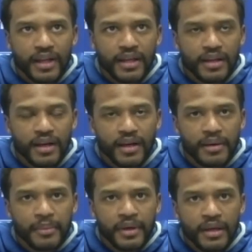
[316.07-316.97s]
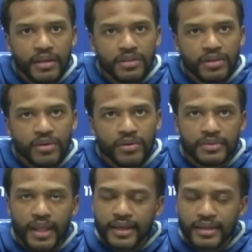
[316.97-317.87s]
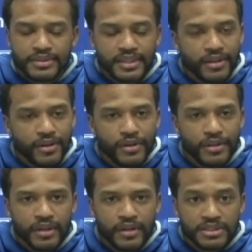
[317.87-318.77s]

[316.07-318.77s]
And, you know, like I was saying earlier,